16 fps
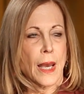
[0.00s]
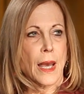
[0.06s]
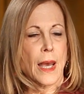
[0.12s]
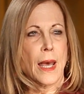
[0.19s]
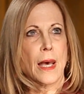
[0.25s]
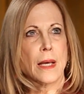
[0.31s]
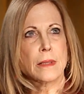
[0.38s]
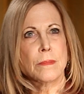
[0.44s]

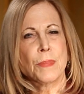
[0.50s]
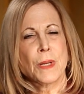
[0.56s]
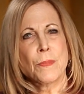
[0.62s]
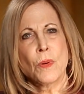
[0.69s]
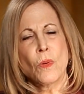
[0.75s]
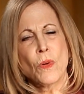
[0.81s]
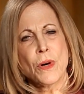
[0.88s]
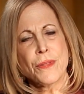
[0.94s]
And
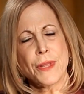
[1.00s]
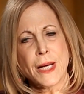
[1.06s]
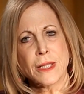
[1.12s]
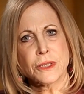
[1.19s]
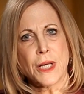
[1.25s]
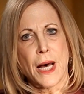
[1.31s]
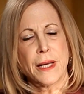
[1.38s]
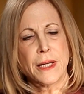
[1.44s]
people with
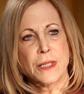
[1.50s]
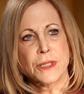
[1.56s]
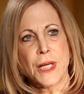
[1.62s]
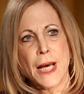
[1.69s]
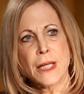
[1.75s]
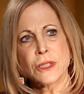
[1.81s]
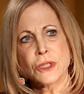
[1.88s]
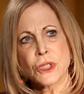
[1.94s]
anxiety
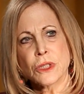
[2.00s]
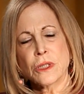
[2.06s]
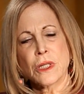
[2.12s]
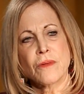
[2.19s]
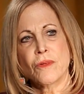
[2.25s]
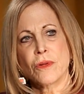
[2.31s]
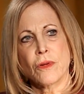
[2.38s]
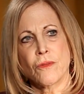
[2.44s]
tend to
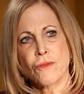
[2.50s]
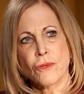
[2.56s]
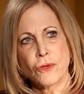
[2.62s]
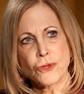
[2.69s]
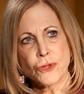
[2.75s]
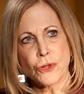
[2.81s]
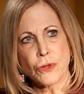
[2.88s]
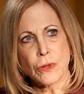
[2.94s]
live in the
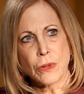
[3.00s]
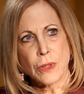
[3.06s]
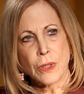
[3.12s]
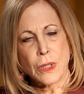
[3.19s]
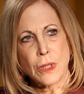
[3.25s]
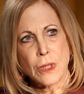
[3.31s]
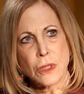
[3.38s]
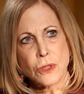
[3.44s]
future,
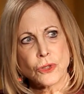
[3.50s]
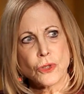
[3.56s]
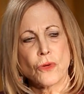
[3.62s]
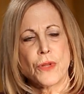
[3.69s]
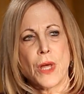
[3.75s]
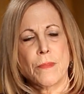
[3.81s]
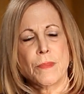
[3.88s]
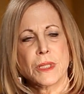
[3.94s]
so
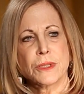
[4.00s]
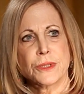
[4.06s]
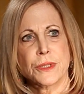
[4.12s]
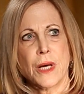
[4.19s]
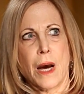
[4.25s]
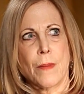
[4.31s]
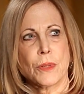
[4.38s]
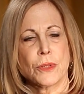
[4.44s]
they miss
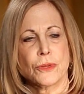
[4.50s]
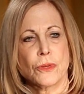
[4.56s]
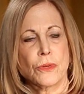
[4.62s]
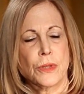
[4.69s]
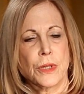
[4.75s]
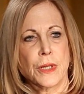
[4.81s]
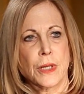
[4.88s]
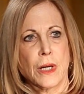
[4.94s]
the
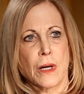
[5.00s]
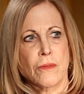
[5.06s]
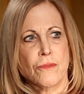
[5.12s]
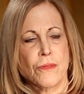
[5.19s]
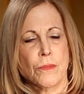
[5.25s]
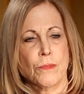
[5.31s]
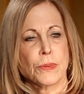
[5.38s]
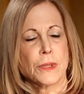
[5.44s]
opportunity of
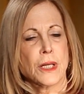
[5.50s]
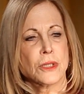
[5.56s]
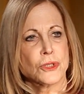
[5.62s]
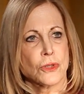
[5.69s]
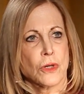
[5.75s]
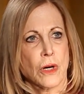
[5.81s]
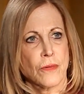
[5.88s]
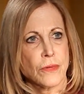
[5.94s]
the
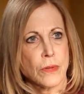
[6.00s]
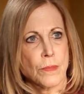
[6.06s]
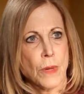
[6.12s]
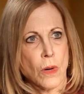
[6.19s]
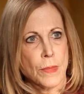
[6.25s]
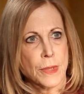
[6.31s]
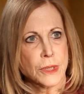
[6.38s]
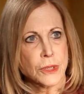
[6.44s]
pleasure of the
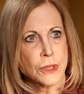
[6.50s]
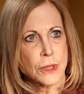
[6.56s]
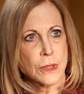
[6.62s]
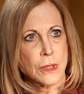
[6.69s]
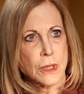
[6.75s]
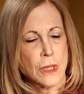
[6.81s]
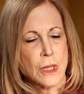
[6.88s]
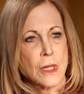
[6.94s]
moment.
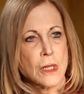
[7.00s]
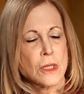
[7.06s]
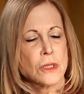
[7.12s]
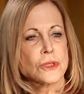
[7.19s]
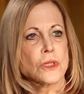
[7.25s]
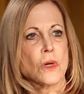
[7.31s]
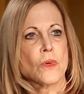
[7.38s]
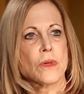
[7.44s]

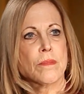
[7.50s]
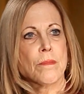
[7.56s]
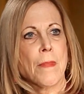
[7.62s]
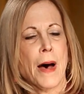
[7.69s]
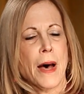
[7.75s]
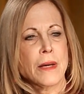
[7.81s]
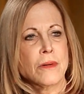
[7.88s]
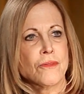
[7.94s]
So with
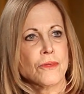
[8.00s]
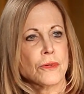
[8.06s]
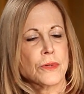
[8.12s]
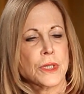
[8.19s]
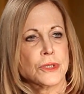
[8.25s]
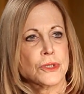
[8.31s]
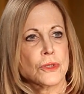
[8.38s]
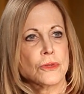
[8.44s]

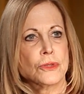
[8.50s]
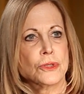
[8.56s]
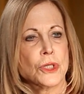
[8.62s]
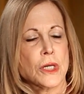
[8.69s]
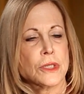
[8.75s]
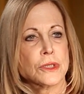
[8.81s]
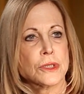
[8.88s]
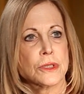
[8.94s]
mindfulness, you
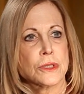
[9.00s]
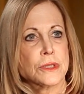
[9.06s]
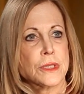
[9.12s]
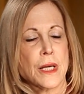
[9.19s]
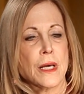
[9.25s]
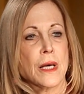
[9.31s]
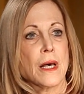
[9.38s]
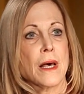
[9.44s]
just
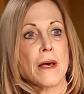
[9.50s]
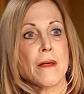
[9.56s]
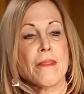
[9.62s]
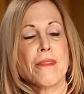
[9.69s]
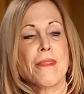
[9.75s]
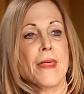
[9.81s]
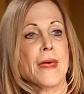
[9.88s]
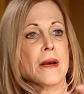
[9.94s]
say,
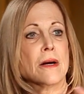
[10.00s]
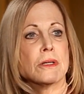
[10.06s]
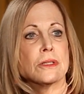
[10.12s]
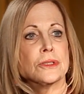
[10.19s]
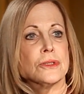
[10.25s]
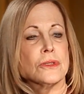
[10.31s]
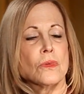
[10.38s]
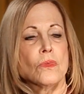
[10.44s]

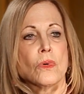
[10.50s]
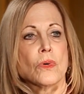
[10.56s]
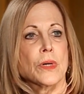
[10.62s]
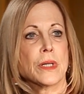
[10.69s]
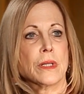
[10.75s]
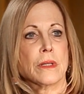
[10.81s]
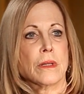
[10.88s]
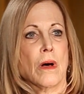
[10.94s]
there's the
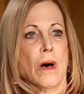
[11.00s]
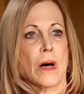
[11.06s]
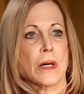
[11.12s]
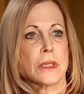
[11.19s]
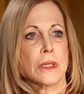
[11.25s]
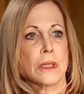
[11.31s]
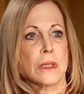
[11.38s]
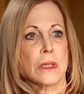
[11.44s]
worried
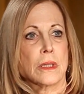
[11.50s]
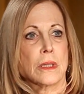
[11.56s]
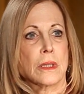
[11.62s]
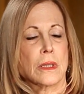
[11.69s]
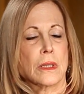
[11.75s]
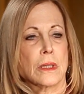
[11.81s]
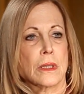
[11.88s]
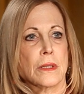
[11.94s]
thought.
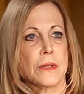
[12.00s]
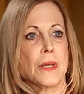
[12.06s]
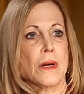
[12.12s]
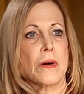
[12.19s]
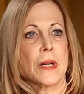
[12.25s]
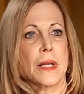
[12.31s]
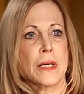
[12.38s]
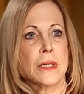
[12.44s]

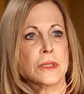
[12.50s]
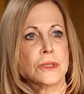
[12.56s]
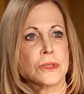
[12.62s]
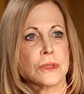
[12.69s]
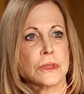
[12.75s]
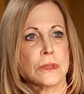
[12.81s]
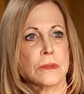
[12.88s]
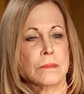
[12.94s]
There it is.